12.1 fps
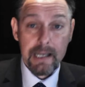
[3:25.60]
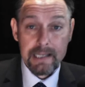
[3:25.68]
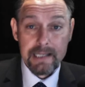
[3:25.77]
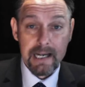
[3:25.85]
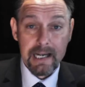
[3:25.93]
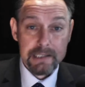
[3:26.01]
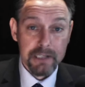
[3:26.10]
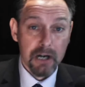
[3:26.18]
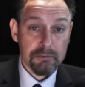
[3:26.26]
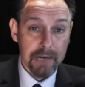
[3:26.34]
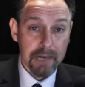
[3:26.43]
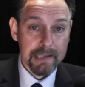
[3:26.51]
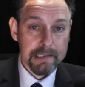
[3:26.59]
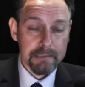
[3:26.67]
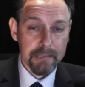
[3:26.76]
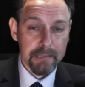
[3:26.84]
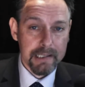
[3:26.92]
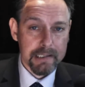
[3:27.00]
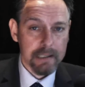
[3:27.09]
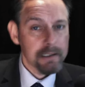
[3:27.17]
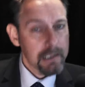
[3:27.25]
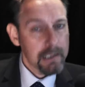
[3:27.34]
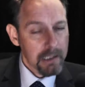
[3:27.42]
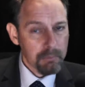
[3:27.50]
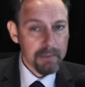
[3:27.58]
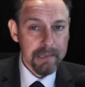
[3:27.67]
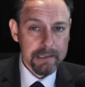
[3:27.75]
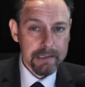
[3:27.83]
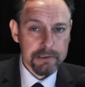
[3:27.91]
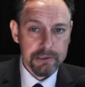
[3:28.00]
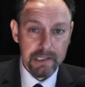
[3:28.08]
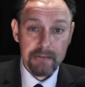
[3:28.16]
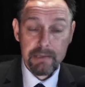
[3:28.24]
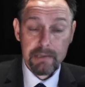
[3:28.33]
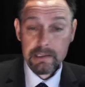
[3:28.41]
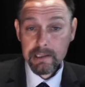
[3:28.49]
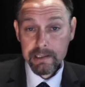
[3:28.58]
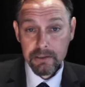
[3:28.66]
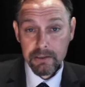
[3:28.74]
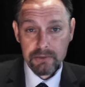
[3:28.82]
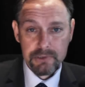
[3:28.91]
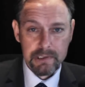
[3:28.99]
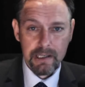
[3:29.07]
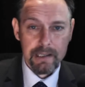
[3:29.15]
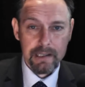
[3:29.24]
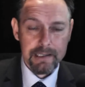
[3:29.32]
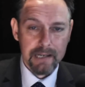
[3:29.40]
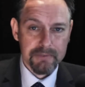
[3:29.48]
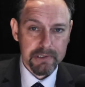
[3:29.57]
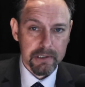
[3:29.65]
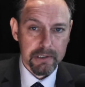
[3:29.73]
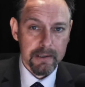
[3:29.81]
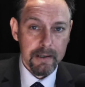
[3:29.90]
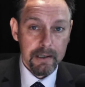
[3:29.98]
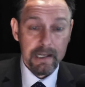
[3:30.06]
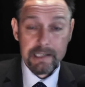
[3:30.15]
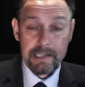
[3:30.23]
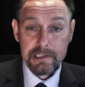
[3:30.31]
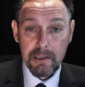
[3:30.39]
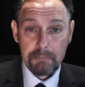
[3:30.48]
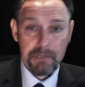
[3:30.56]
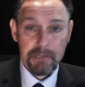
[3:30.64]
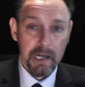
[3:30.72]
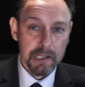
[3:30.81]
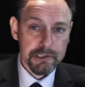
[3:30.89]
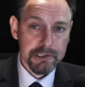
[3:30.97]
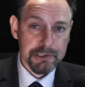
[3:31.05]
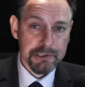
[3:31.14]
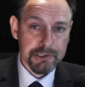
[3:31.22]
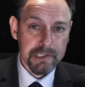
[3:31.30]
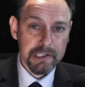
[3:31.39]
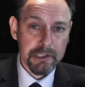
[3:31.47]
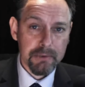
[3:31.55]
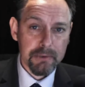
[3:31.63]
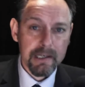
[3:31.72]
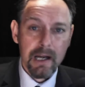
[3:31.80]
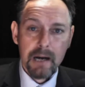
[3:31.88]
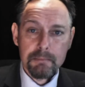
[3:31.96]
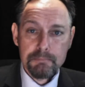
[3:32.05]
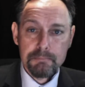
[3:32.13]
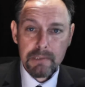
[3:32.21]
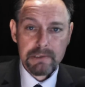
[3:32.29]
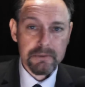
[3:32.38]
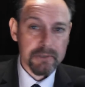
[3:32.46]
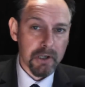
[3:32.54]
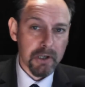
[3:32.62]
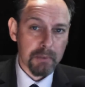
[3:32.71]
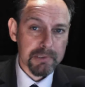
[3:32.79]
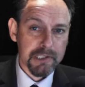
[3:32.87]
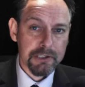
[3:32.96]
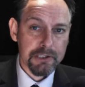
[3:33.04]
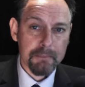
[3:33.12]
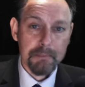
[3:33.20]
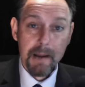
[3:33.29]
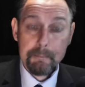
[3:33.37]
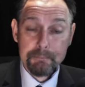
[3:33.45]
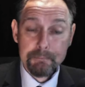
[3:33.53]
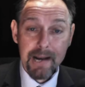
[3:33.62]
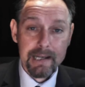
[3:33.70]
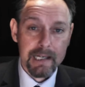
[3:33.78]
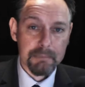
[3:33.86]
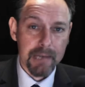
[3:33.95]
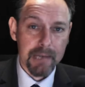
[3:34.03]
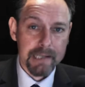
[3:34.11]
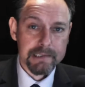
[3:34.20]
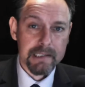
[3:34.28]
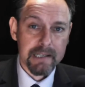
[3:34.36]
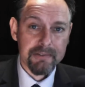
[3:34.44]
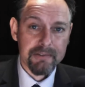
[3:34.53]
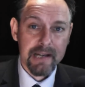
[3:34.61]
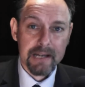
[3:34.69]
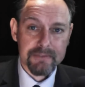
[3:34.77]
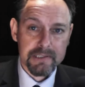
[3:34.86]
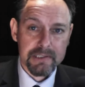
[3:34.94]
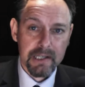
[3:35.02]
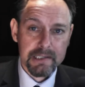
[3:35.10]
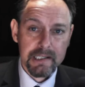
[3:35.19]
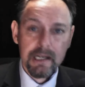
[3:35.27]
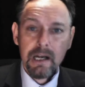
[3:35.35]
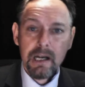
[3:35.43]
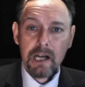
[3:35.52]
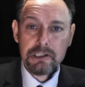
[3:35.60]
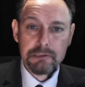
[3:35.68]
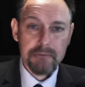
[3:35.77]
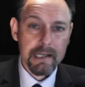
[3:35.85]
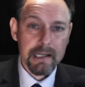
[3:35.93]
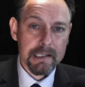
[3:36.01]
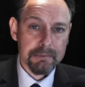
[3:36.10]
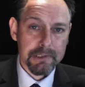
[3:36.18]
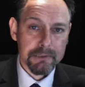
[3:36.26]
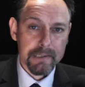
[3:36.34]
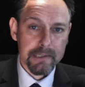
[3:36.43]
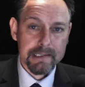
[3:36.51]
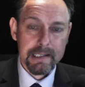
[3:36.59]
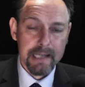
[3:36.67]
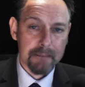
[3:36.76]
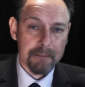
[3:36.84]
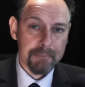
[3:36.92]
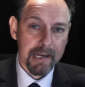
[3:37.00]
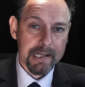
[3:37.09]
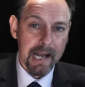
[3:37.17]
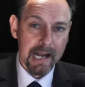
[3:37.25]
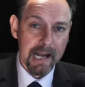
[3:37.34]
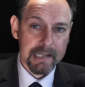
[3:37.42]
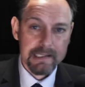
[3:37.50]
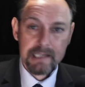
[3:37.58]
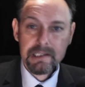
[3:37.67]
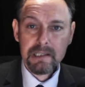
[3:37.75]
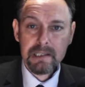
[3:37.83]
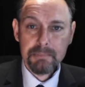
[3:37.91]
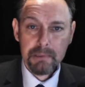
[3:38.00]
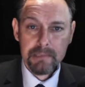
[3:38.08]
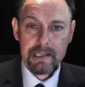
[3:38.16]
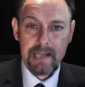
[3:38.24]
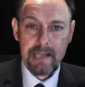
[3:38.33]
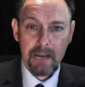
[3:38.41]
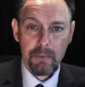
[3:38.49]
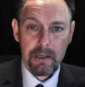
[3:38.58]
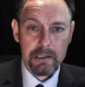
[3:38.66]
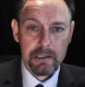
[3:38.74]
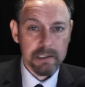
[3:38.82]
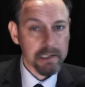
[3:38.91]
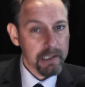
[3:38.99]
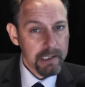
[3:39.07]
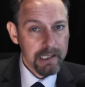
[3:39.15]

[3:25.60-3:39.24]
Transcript: It has harassed the media, and we mean seriously, not just like Leveson. It's purged the judiciary and muzzled the opposition by banning paid TV advertising and greatly restricting campaign access to the public networks,